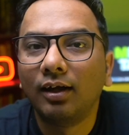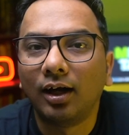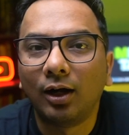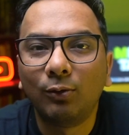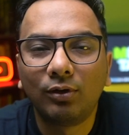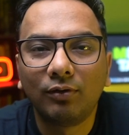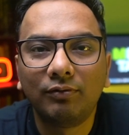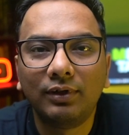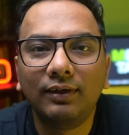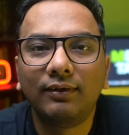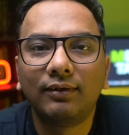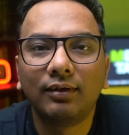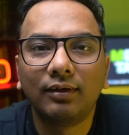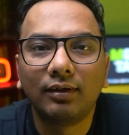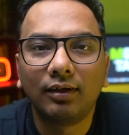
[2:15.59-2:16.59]
Out of
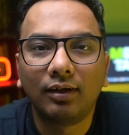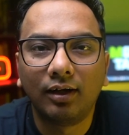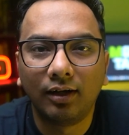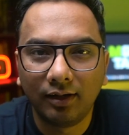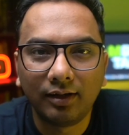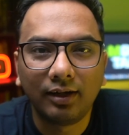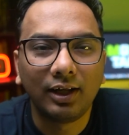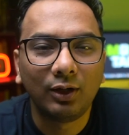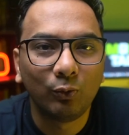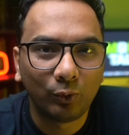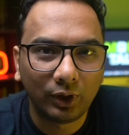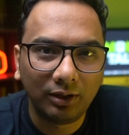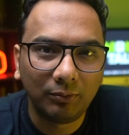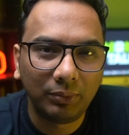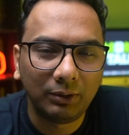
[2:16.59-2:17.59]
these
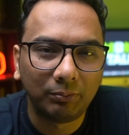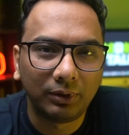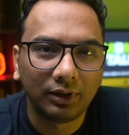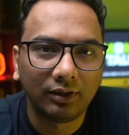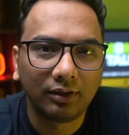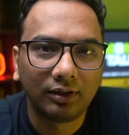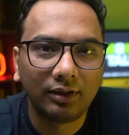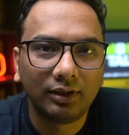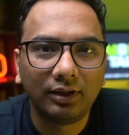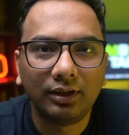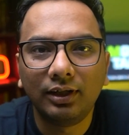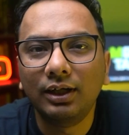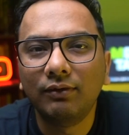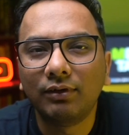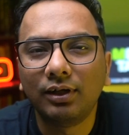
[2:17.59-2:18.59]
101 people,
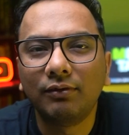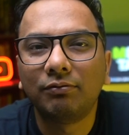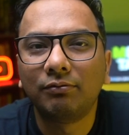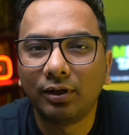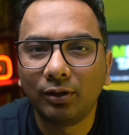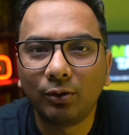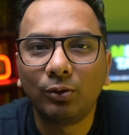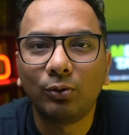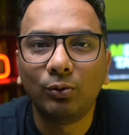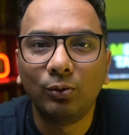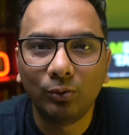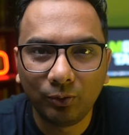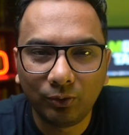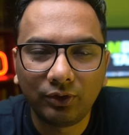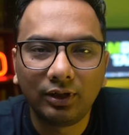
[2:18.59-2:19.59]
even if one or two
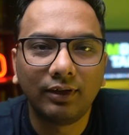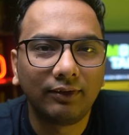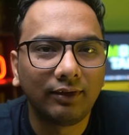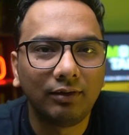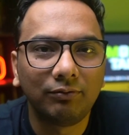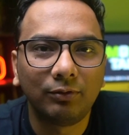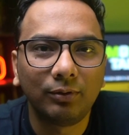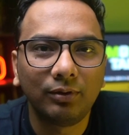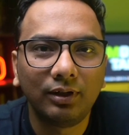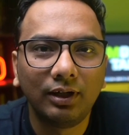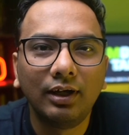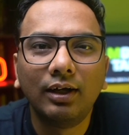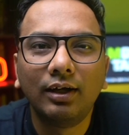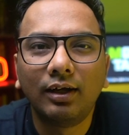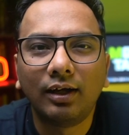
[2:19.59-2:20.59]
lose their cell phone
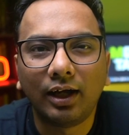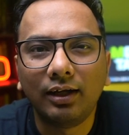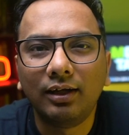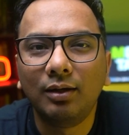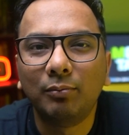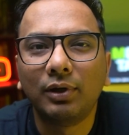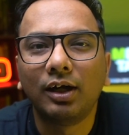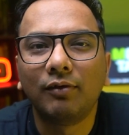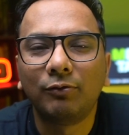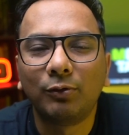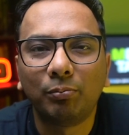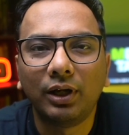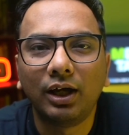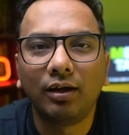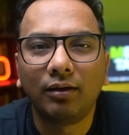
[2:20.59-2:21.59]
and he may have to
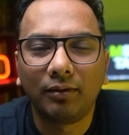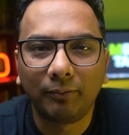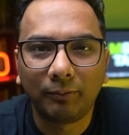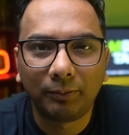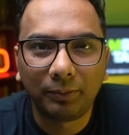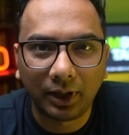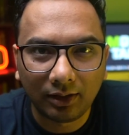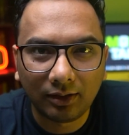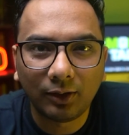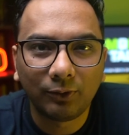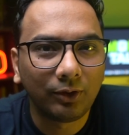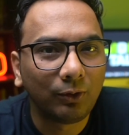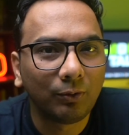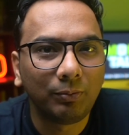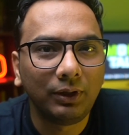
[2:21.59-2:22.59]
pay
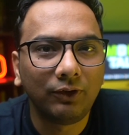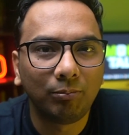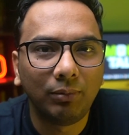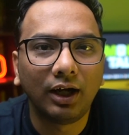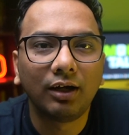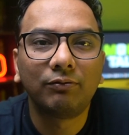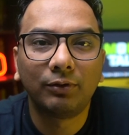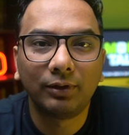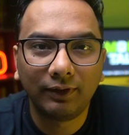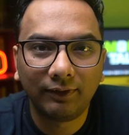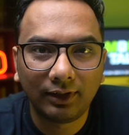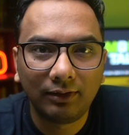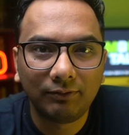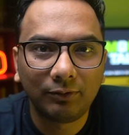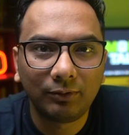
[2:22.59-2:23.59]
10,000 rupees back for the
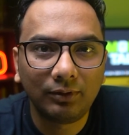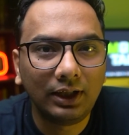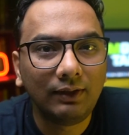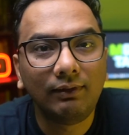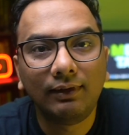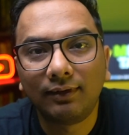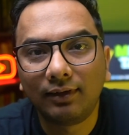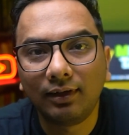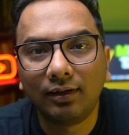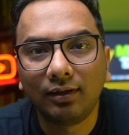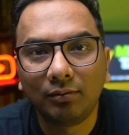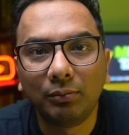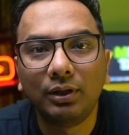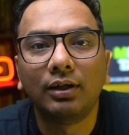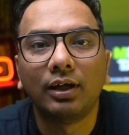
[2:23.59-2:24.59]
cell phone, he will still
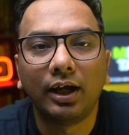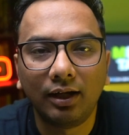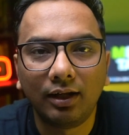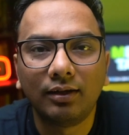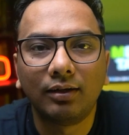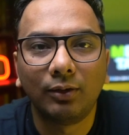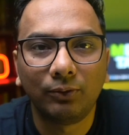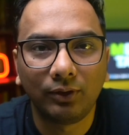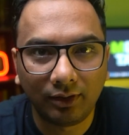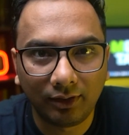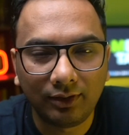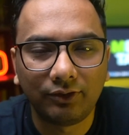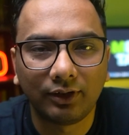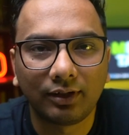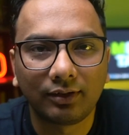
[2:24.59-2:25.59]
be 90,000
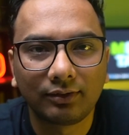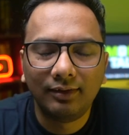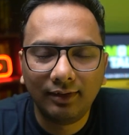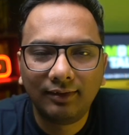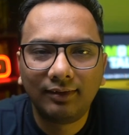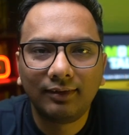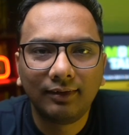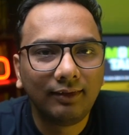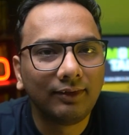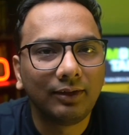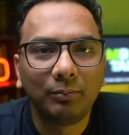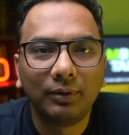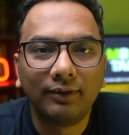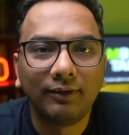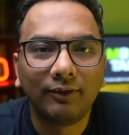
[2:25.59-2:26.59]
richer. This is the
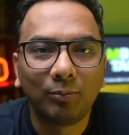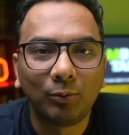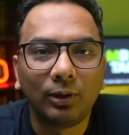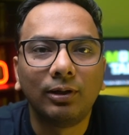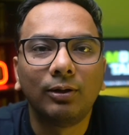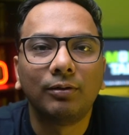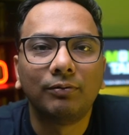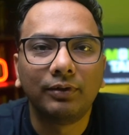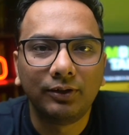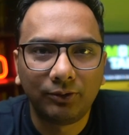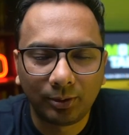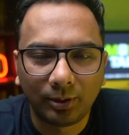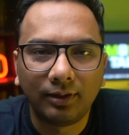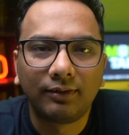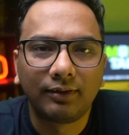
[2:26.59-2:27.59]
business model of
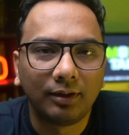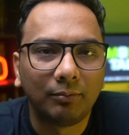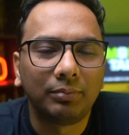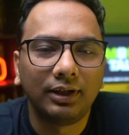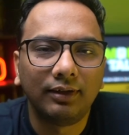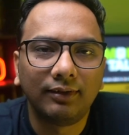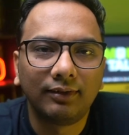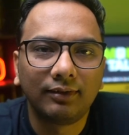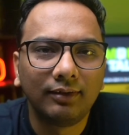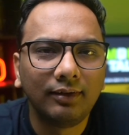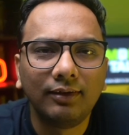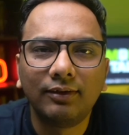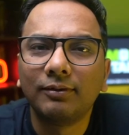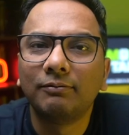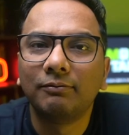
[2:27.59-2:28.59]
insurance companies.
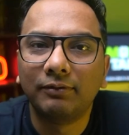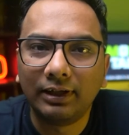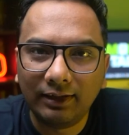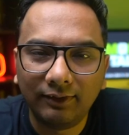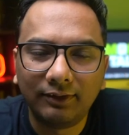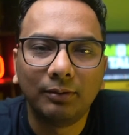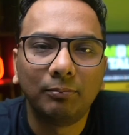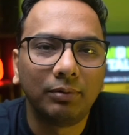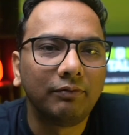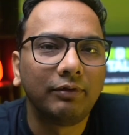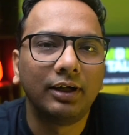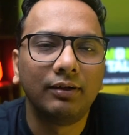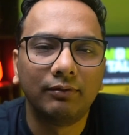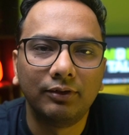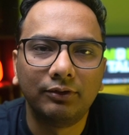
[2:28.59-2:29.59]
This is a very
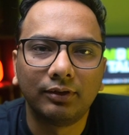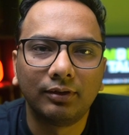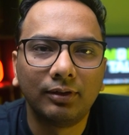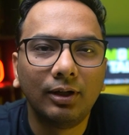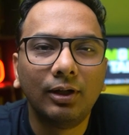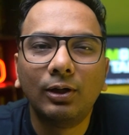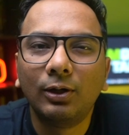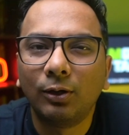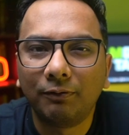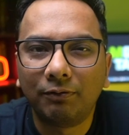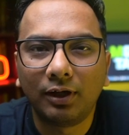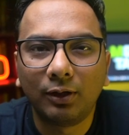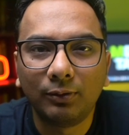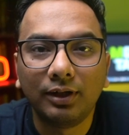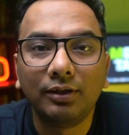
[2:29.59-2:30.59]
simplified version of
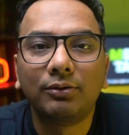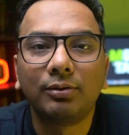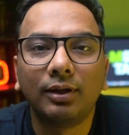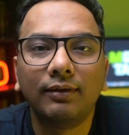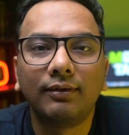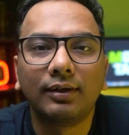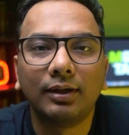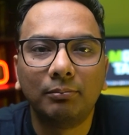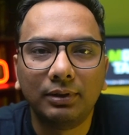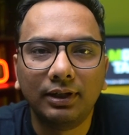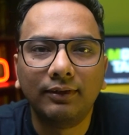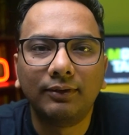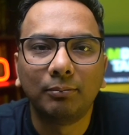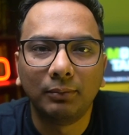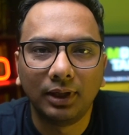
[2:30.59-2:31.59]
how insurance
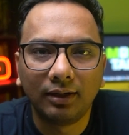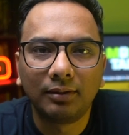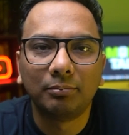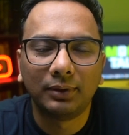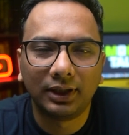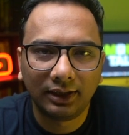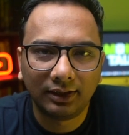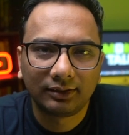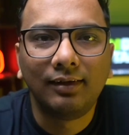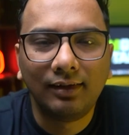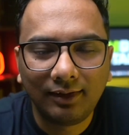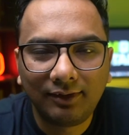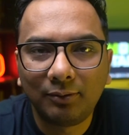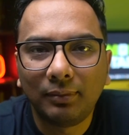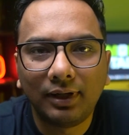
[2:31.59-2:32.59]
companies make money.
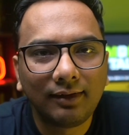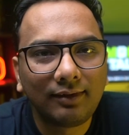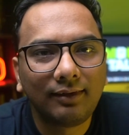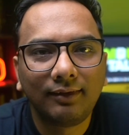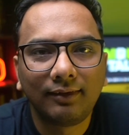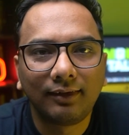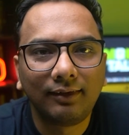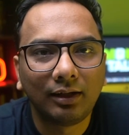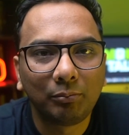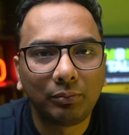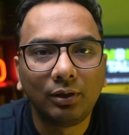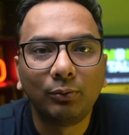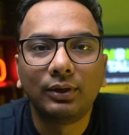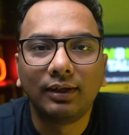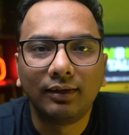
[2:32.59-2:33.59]
Let's match this
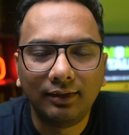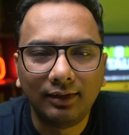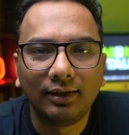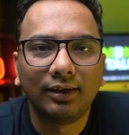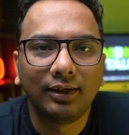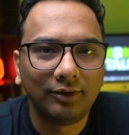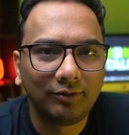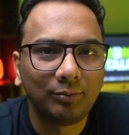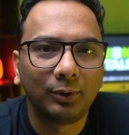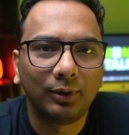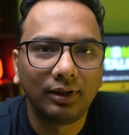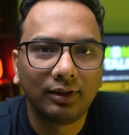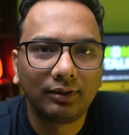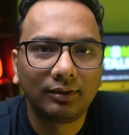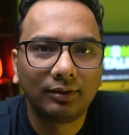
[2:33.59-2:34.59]
example with a real life
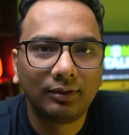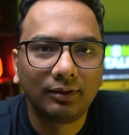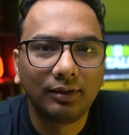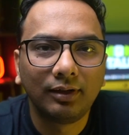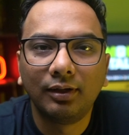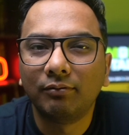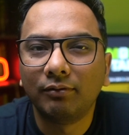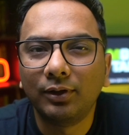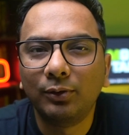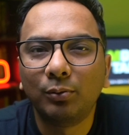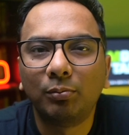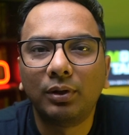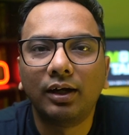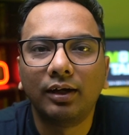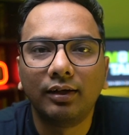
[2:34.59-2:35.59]
model. When you
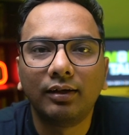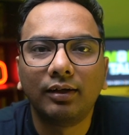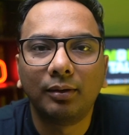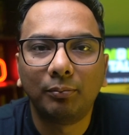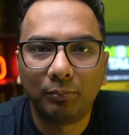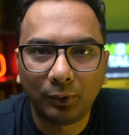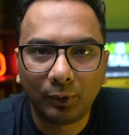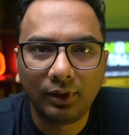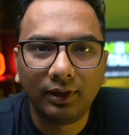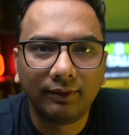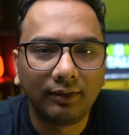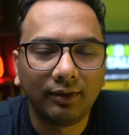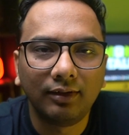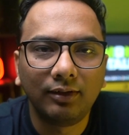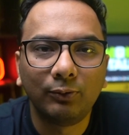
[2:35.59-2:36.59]
buy a
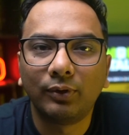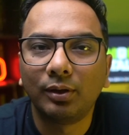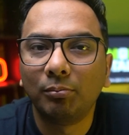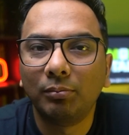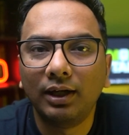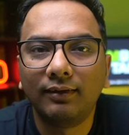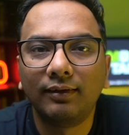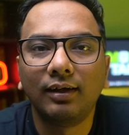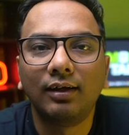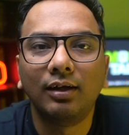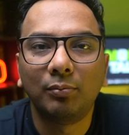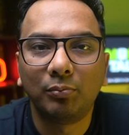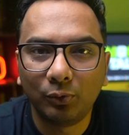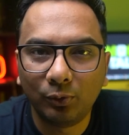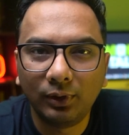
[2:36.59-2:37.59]
policy, you are
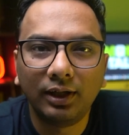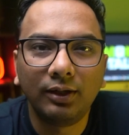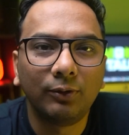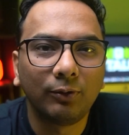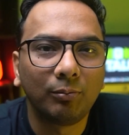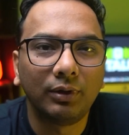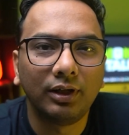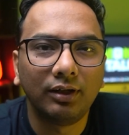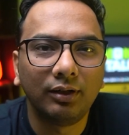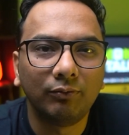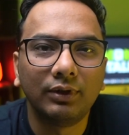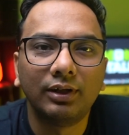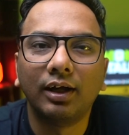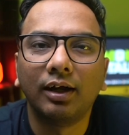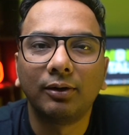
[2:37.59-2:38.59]
basically pooling your money
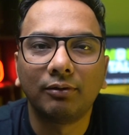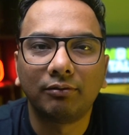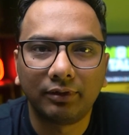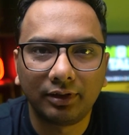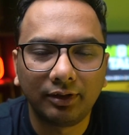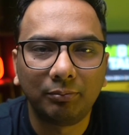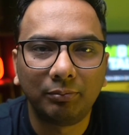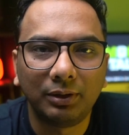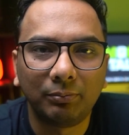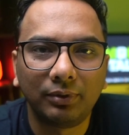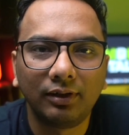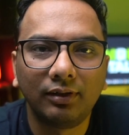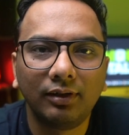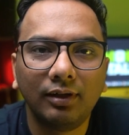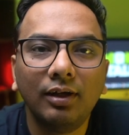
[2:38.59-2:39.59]
with that of other people.